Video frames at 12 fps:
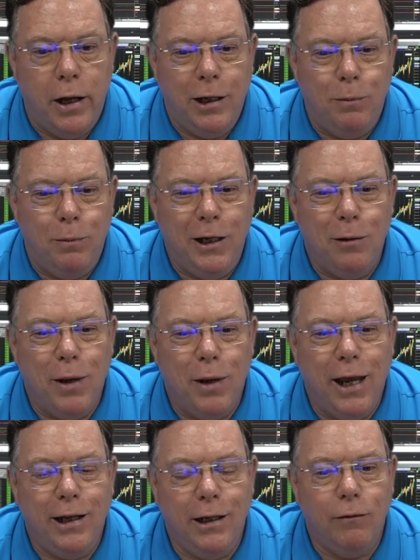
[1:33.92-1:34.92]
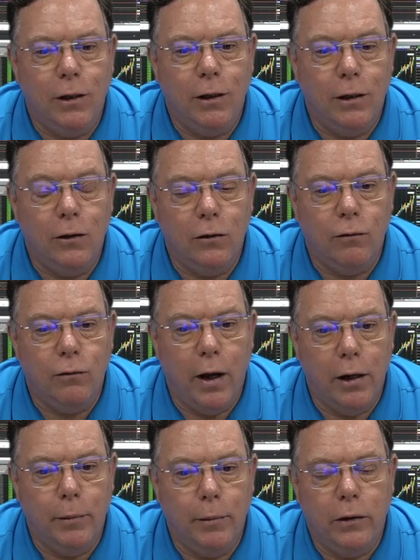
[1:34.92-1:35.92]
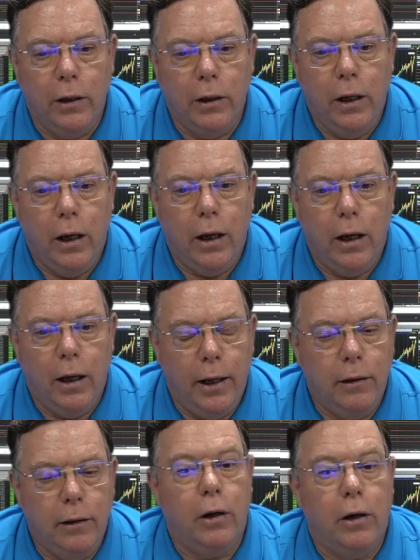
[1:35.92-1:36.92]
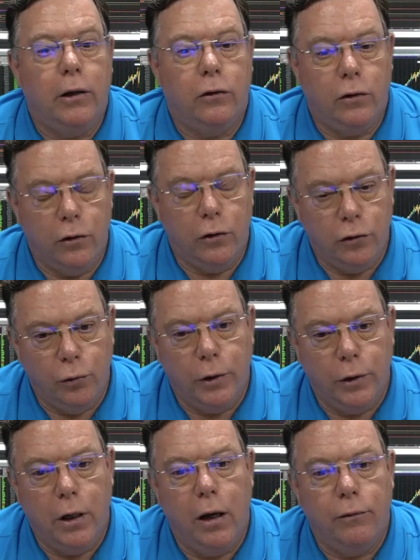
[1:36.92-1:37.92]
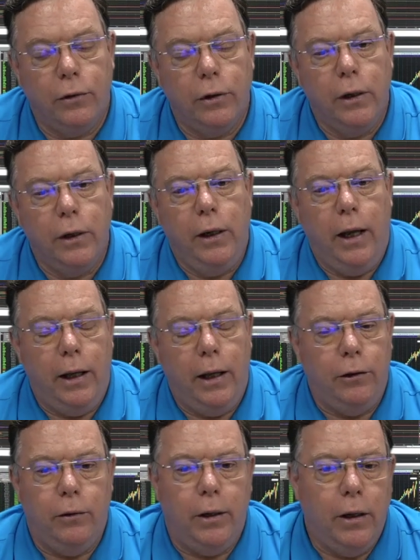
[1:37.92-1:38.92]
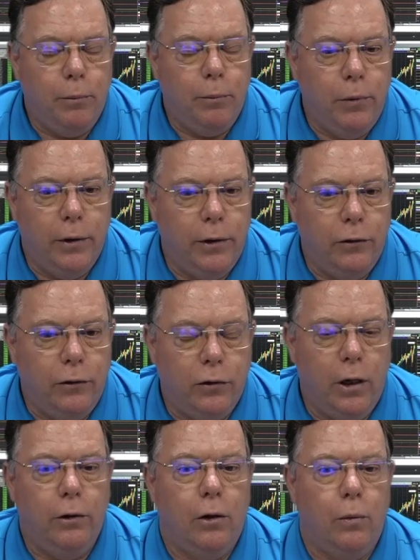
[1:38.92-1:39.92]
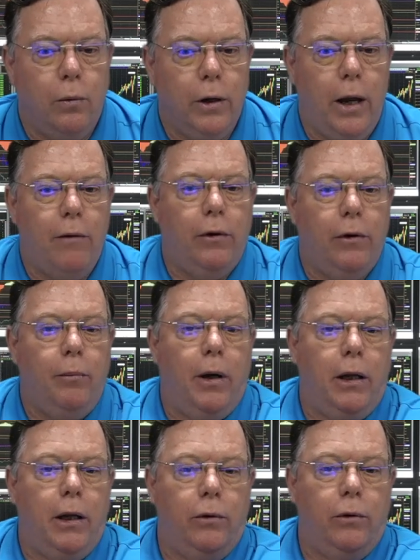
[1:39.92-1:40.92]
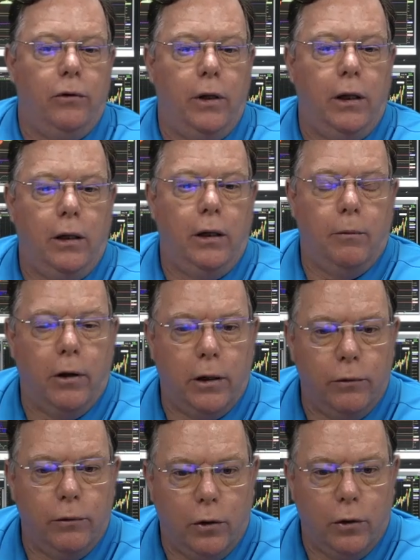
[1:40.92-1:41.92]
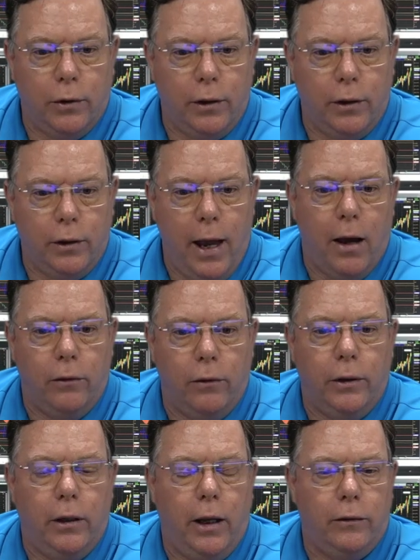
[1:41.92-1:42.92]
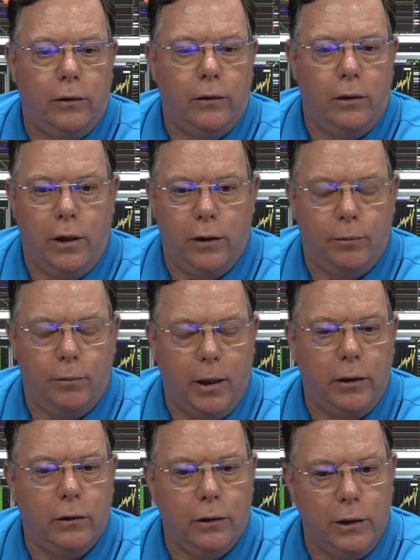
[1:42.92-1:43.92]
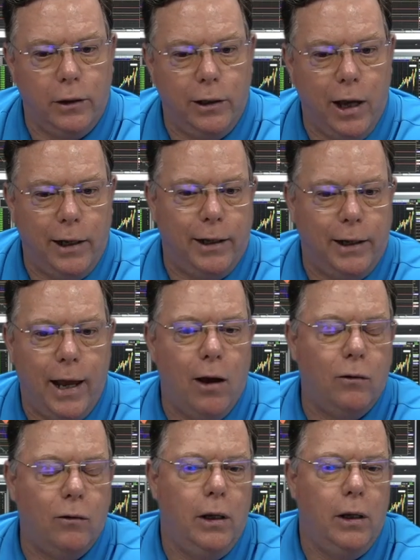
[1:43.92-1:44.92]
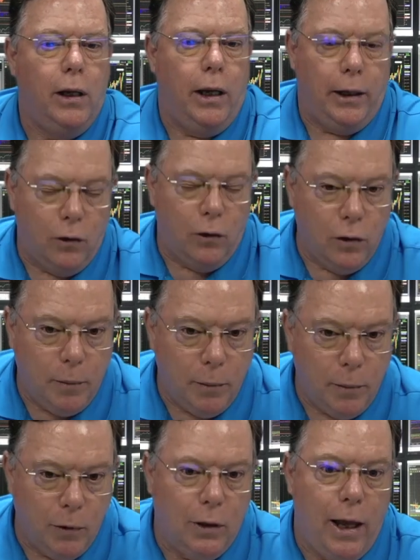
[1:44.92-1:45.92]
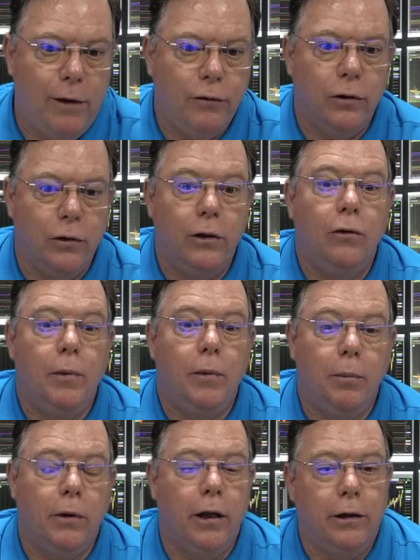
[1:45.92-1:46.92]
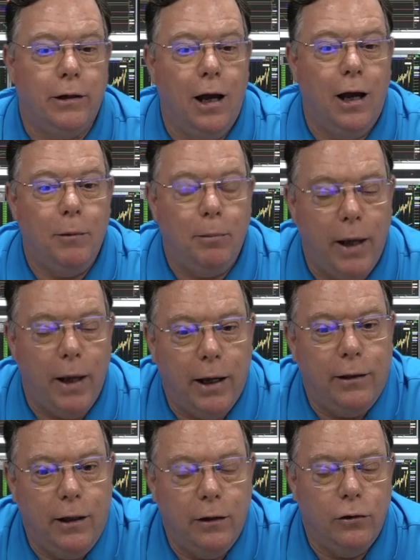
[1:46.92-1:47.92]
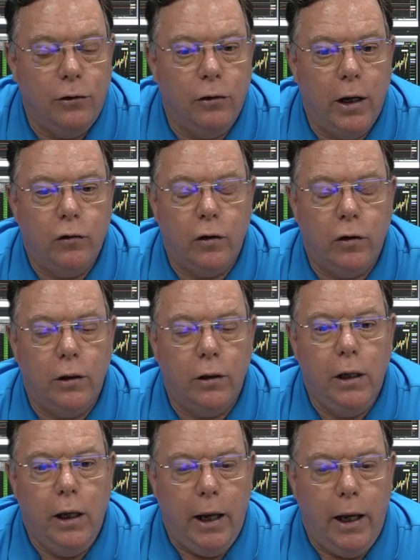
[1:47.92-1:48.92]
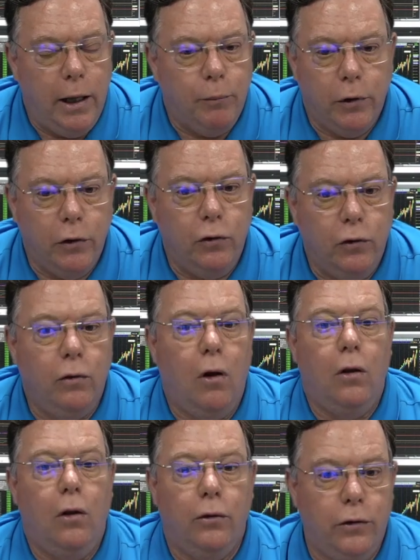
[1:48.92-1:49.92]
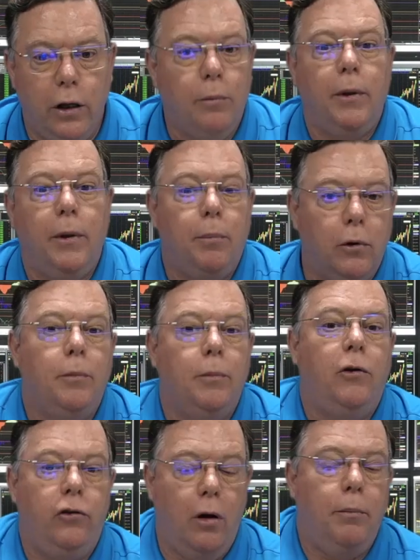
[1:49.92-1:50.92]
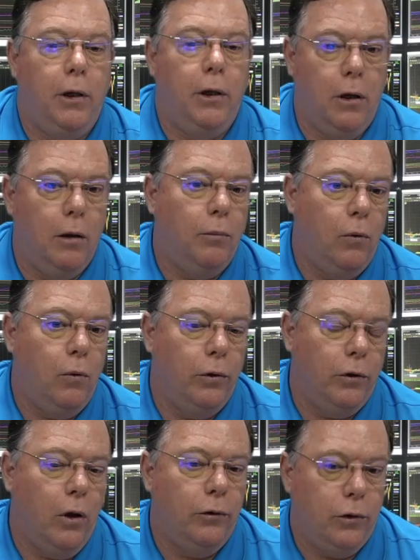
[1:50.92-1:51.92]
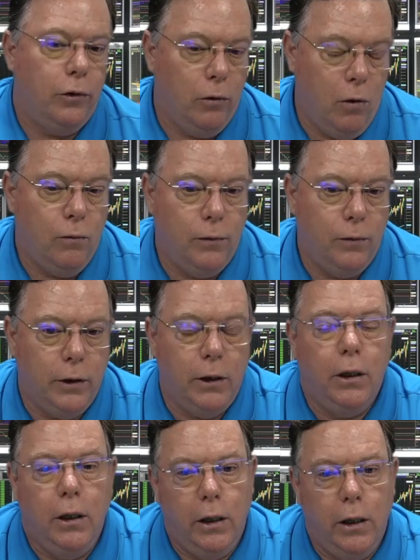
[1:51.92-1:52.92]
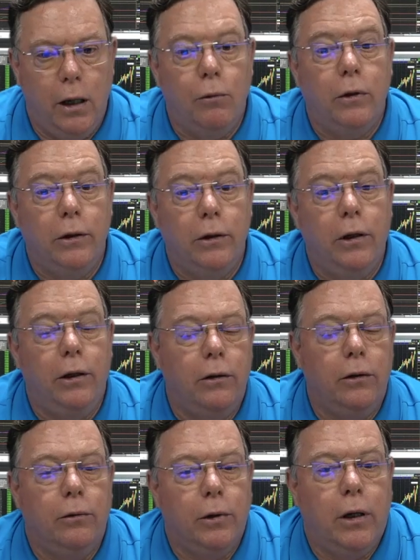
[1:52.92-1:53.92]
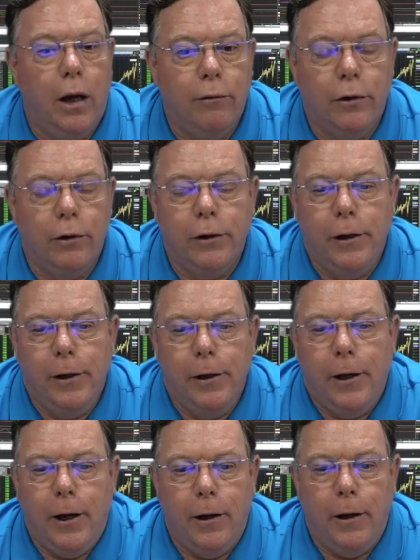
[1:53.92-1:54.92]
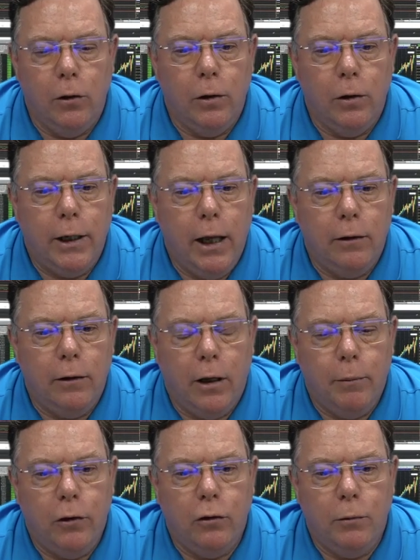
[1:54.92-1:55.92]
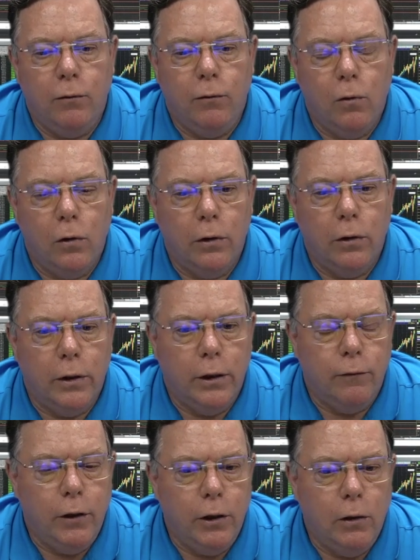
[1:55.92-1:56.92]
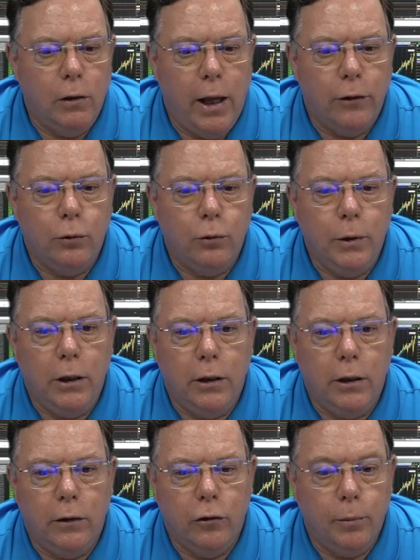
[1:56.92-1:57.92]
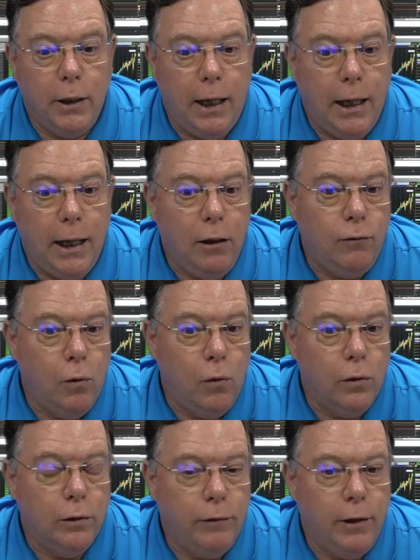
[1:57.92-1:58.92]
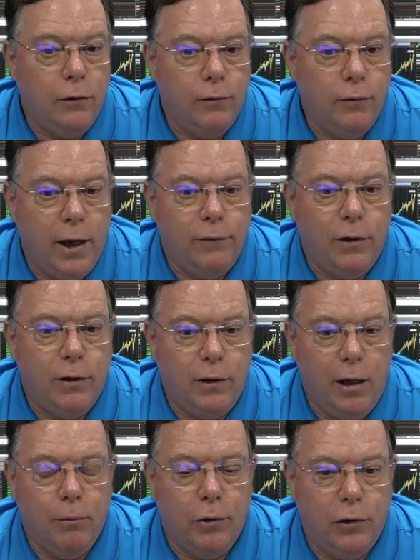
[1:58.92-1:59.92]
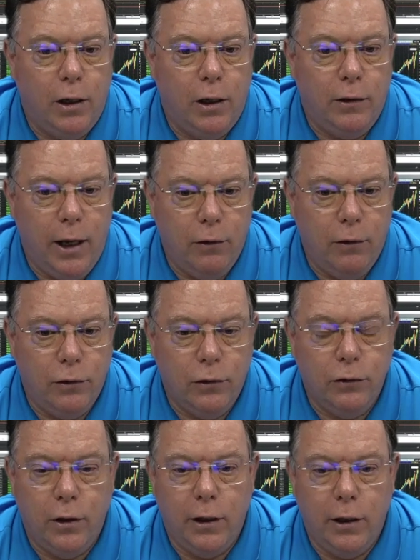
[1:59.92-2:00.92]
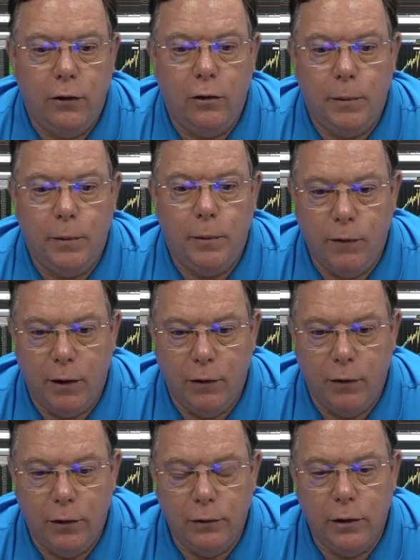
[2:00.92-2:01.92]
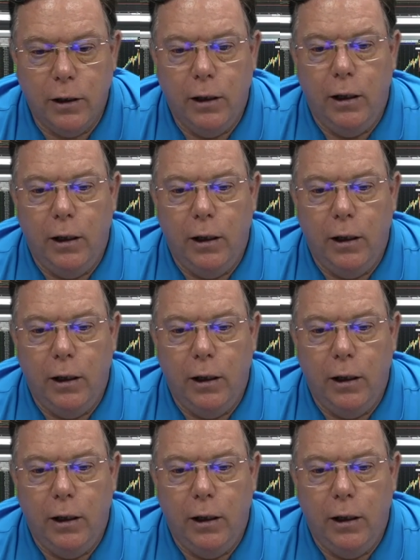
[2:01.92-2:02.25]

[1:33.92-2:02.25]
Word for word: money being made even in this environment uh, and the market starts to recover and you end up with this scenario where everybody was thinking the market was going down has has basically gotten out and the only people left are these people that are coming back the other direction and pretty soon all those other people will be jumping on boards also hopefully and will continue to recover uh, you know again i mentioned before in the video last week that there's been 84 of these 5 to 10% downturns returns on the S&P 500